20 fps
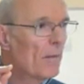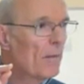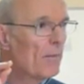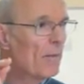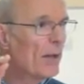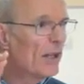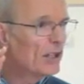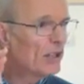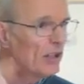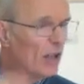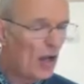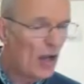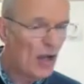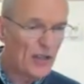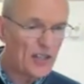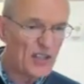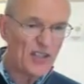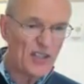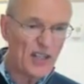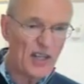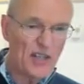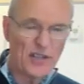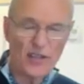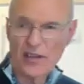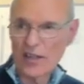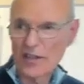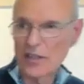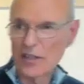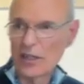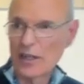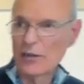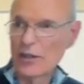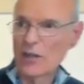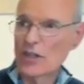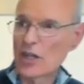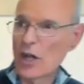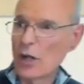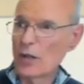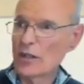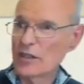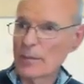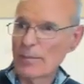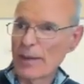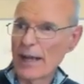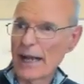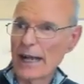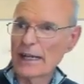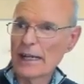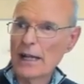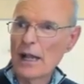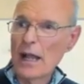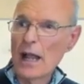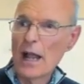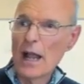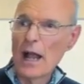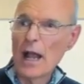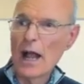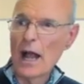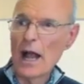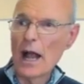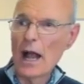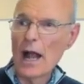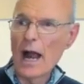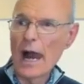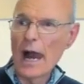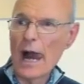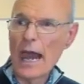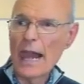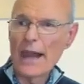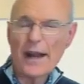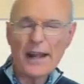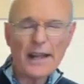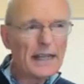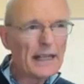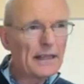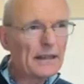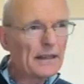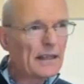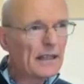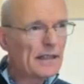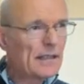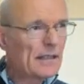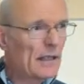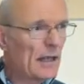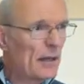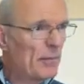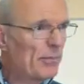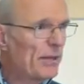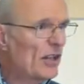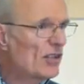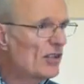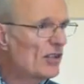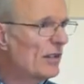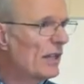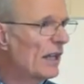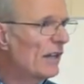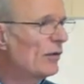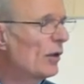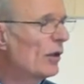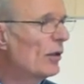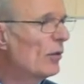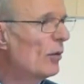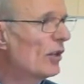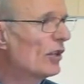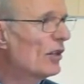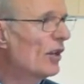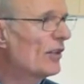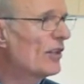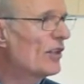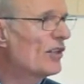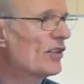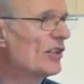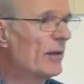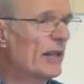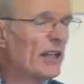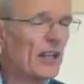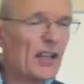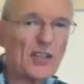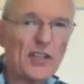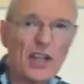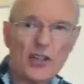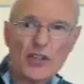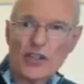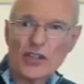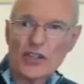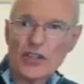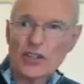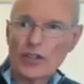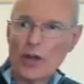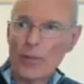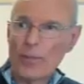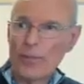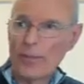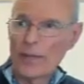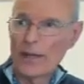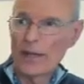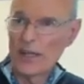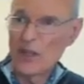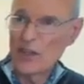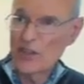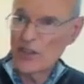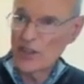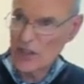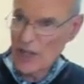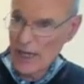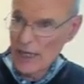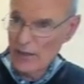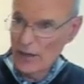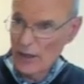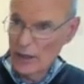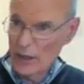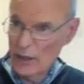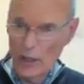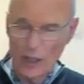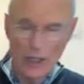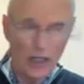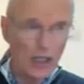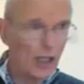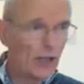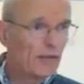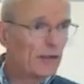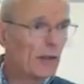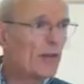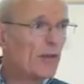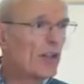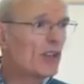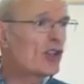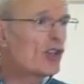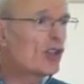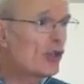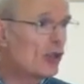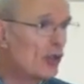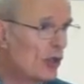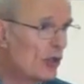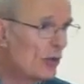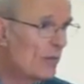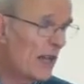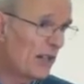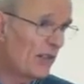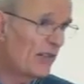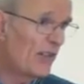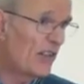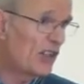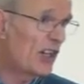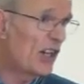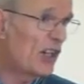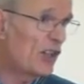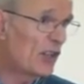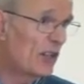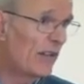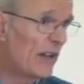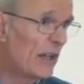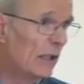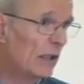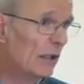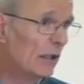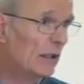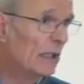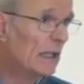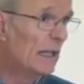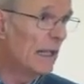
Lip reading: But God, it says in Thessalonians, holds it back. And I get this impression, therefore, that what God is doing is He's saving the world from the true manifestation of